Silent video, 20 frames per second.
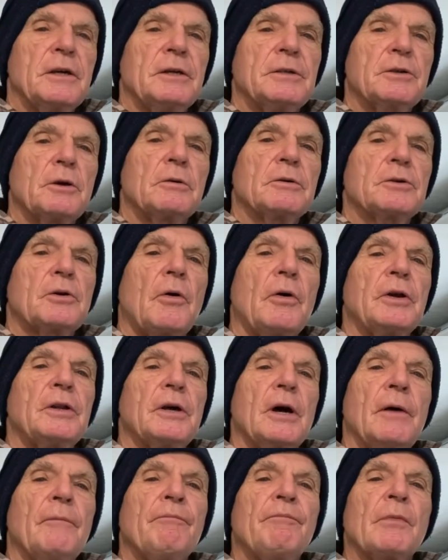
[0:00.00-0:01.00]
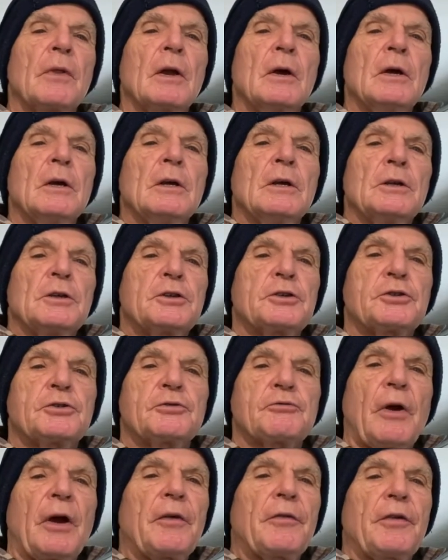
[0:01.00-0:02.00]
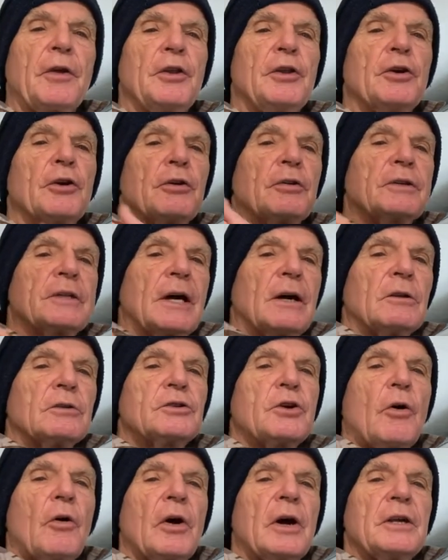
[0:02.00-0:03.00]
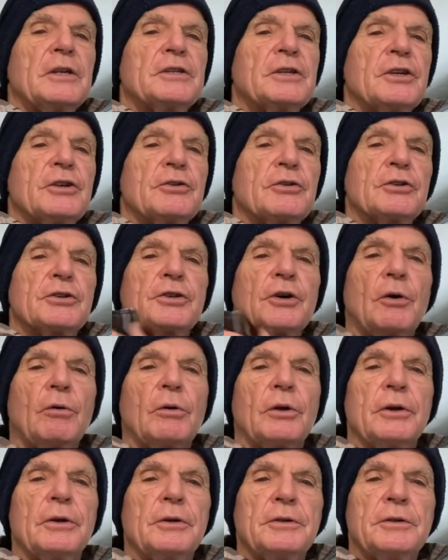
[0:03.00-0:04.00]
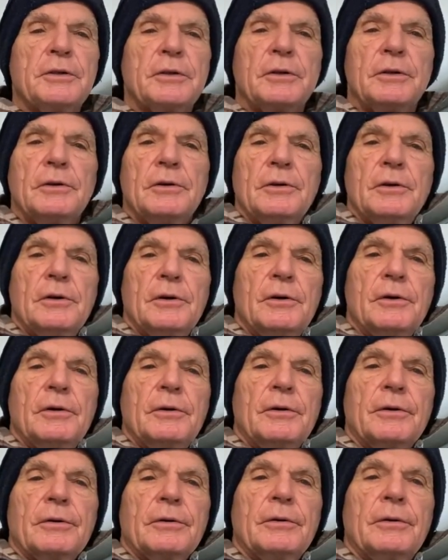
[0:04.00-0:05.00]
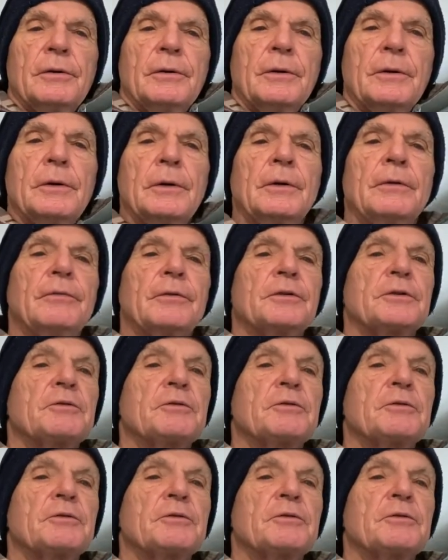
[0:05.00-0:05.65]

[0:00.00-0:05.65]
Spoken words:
So it's going to strengthen your deltoids in your shoulders. There's